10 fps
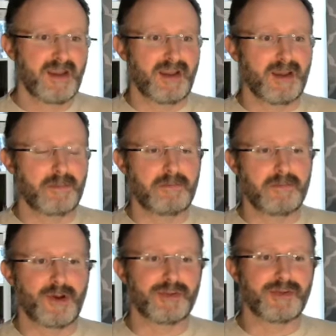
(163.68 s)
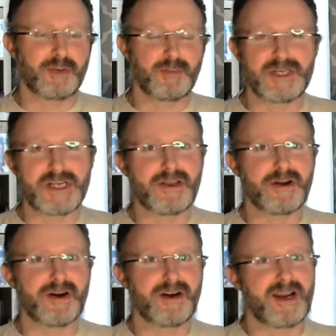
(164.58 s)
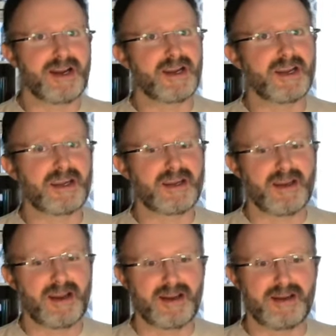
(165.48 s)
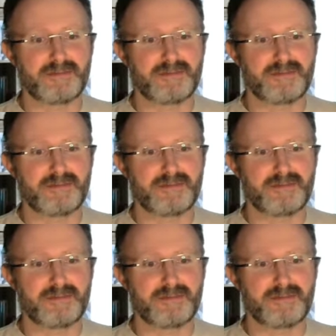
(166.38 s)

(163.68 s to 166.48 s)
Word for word: Um, also, in particular, I uh,